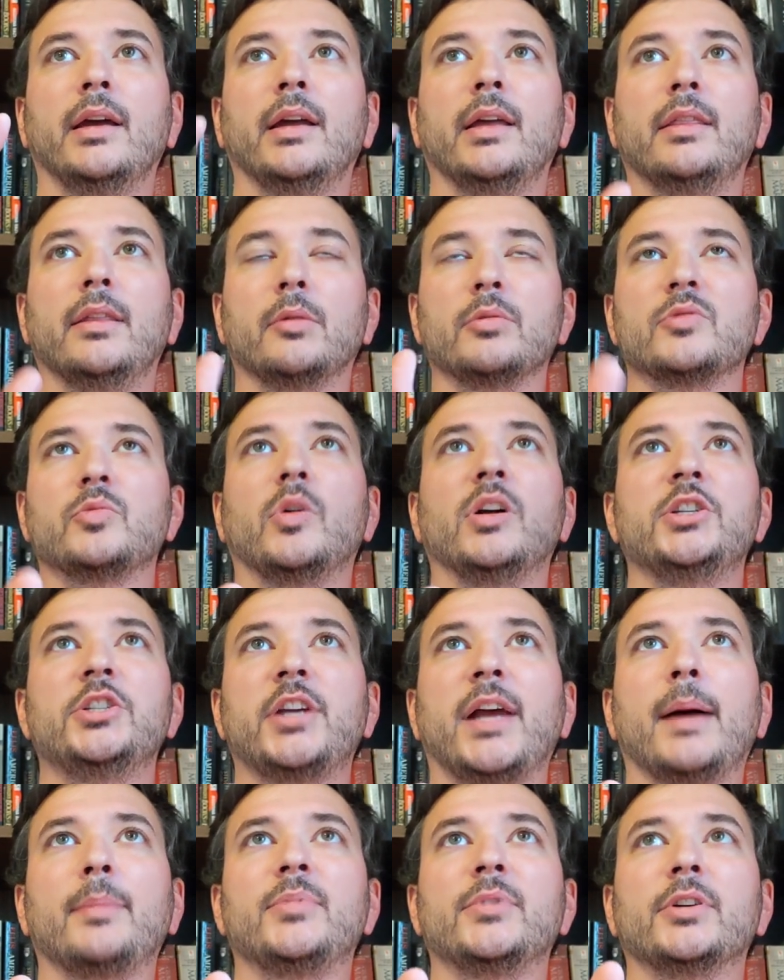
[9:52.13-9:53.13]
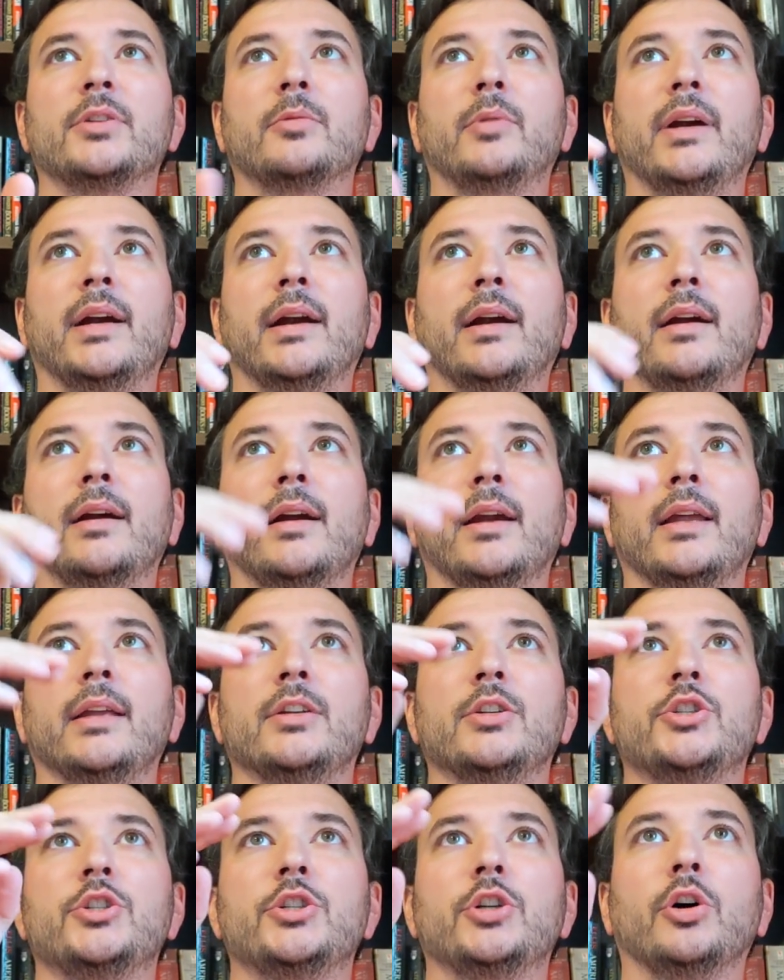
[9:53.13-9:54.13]
there was one chapter where it
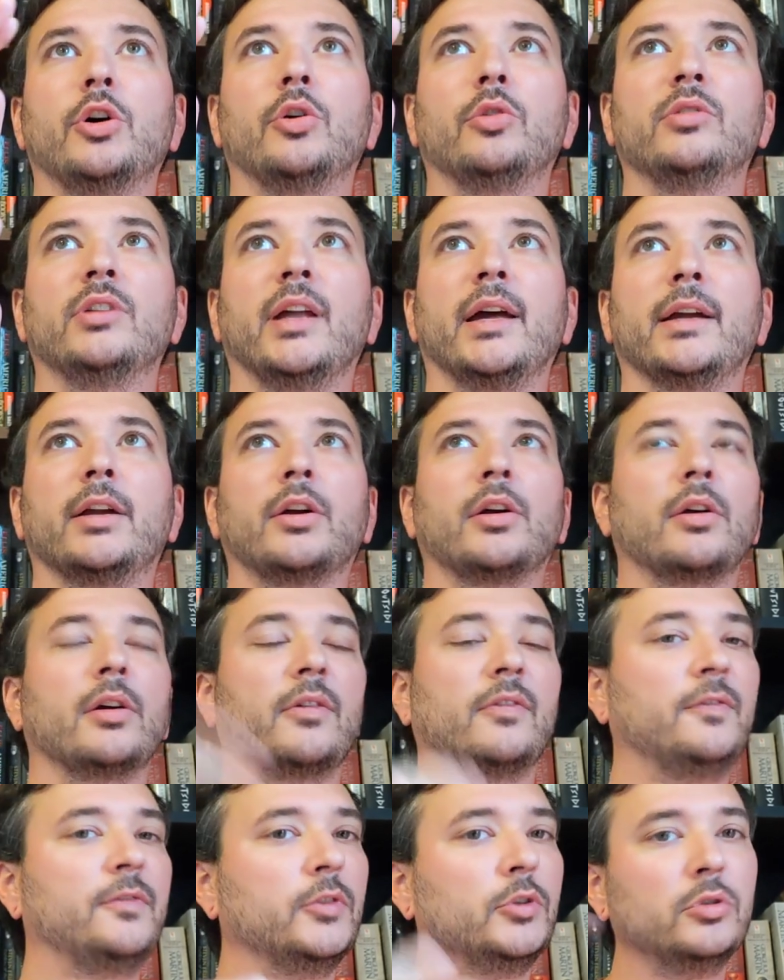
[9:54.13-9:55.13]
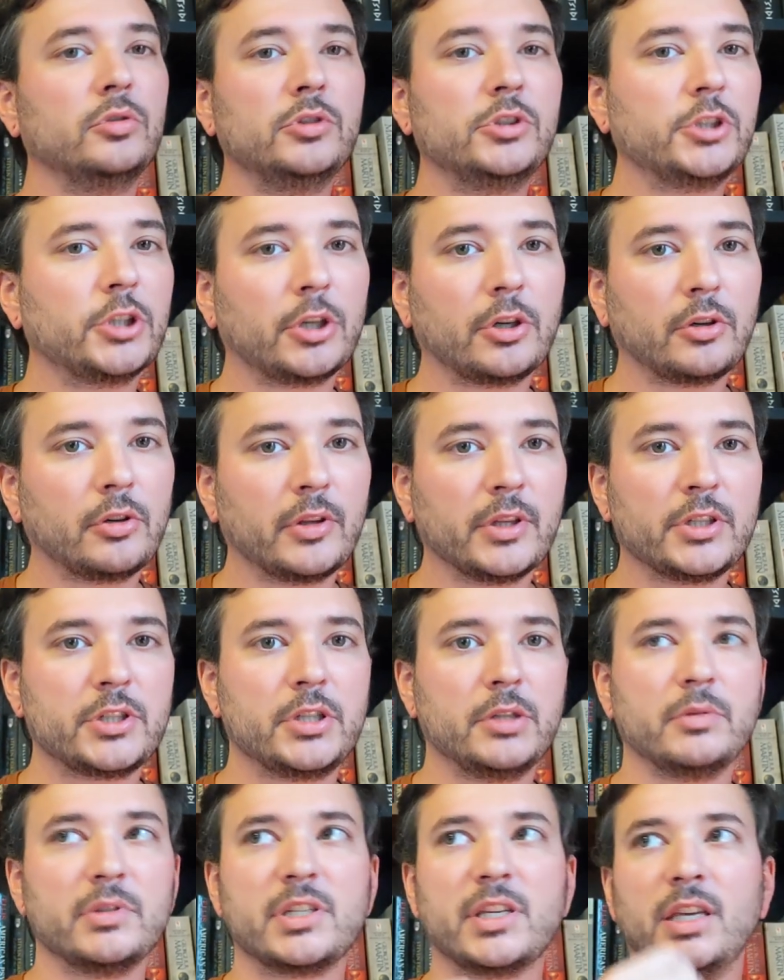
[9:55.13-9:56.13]
showed, like, her food journal that
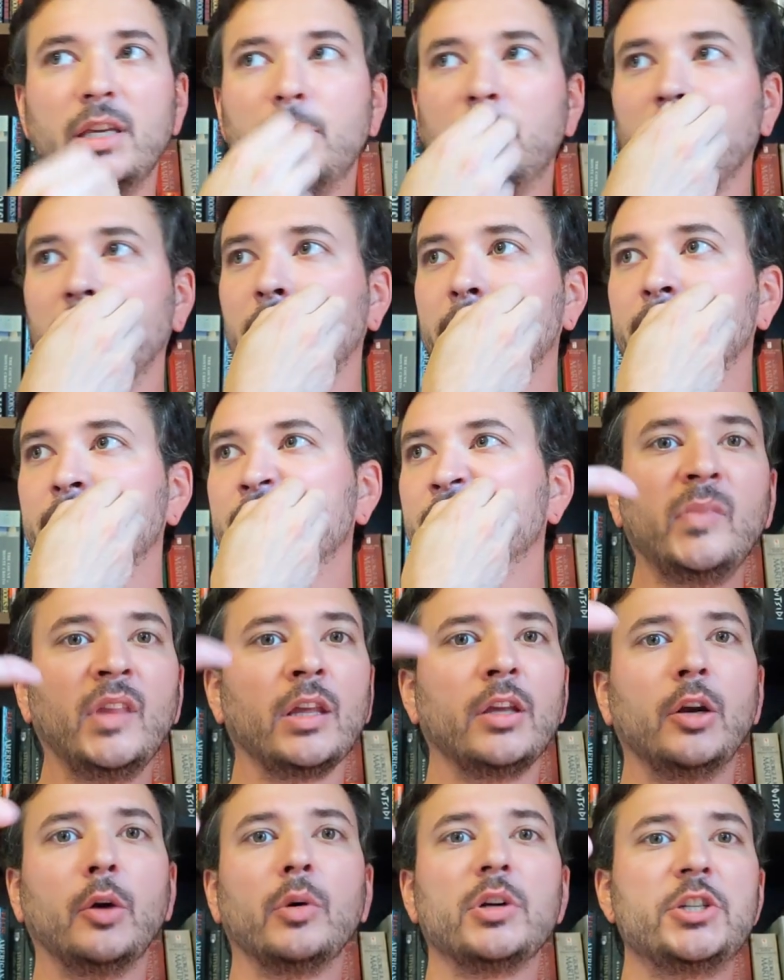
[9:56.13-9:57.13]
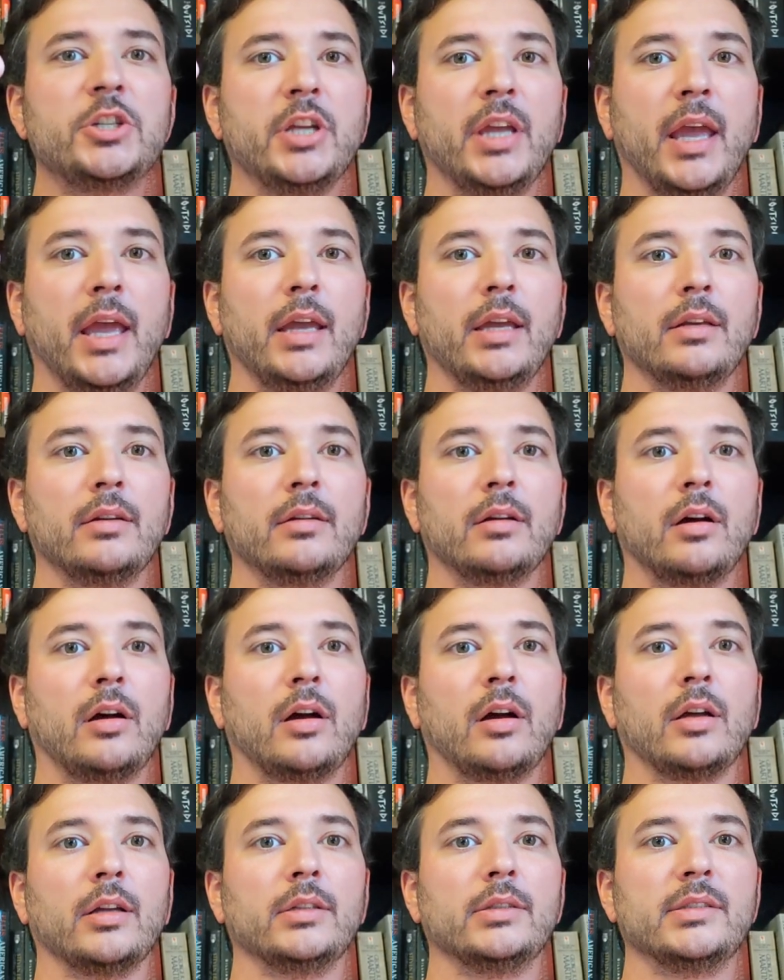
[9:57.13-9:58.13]
she was keeping, you know, what she ate
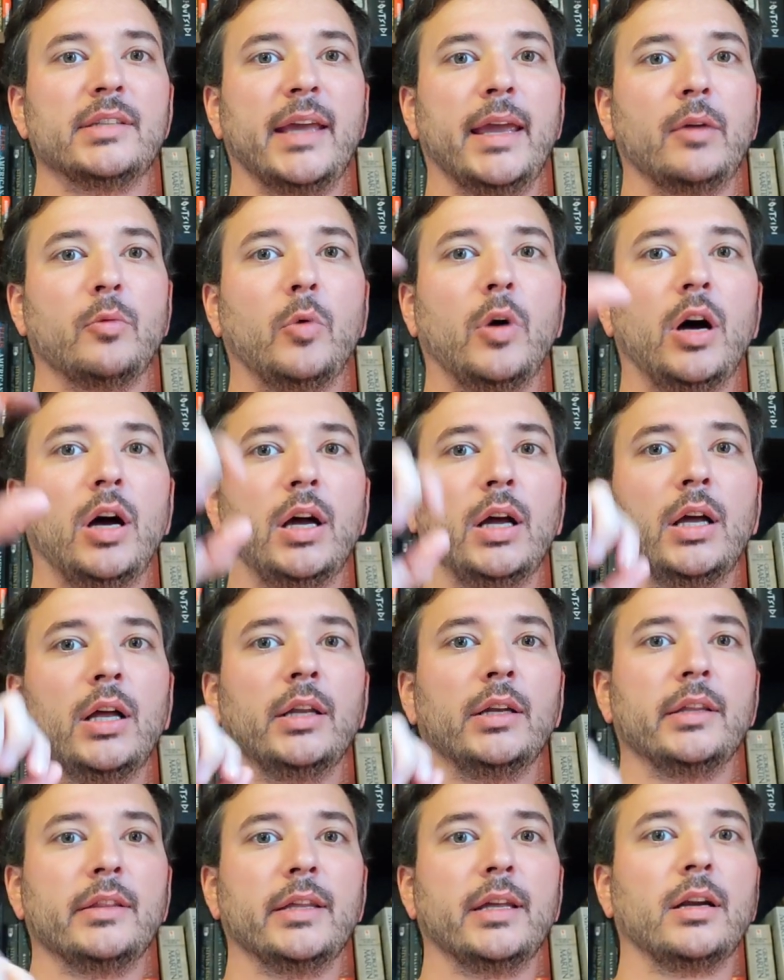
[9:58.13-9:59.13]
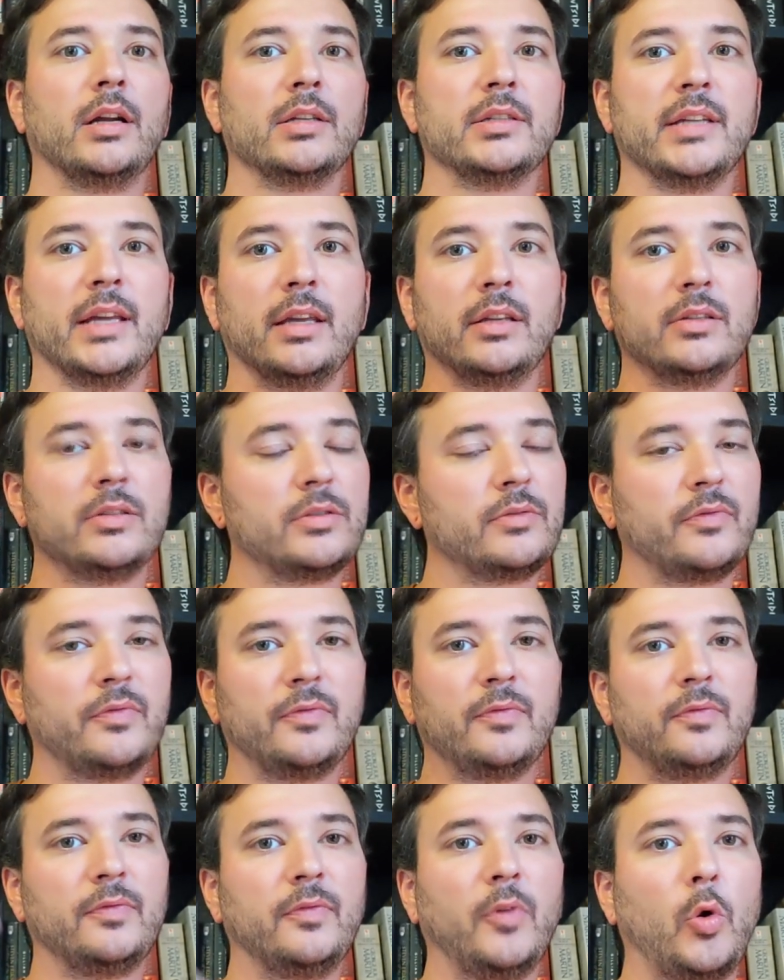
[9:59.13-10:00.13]
on day one, and then on day
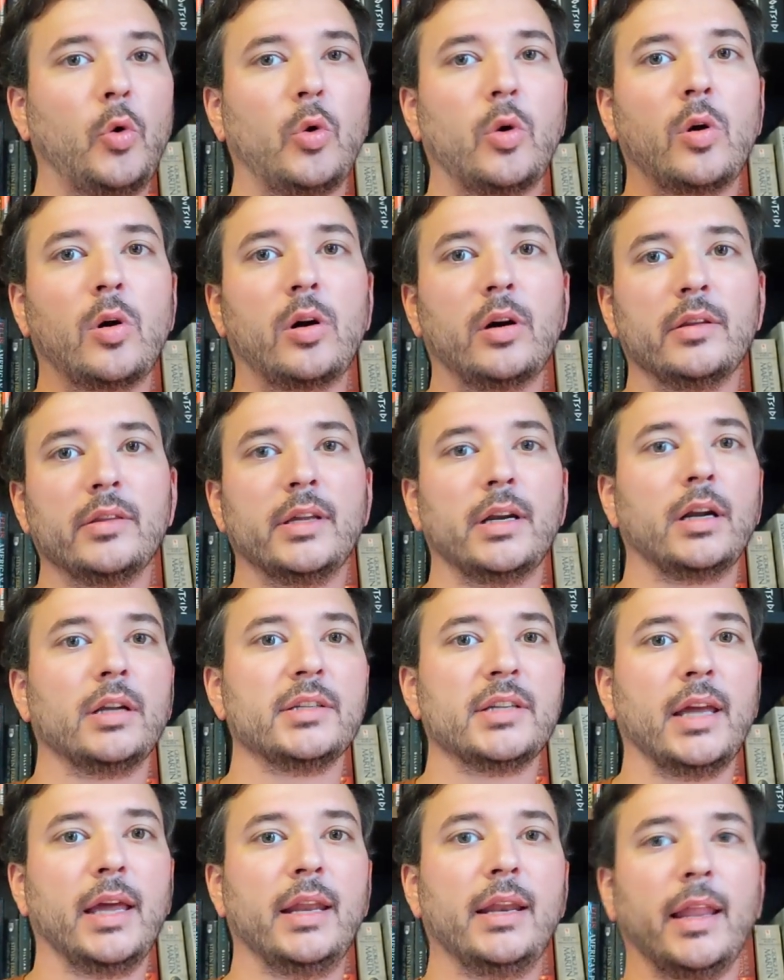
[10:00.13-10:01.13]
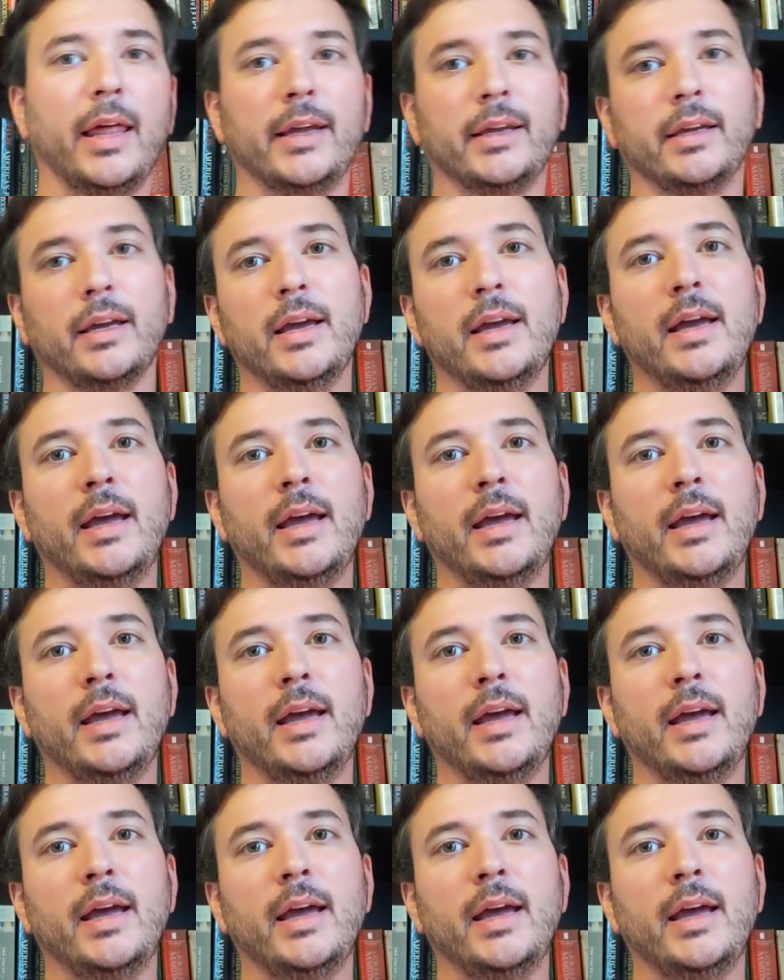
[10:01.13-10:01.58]
four, and then on day, and, like,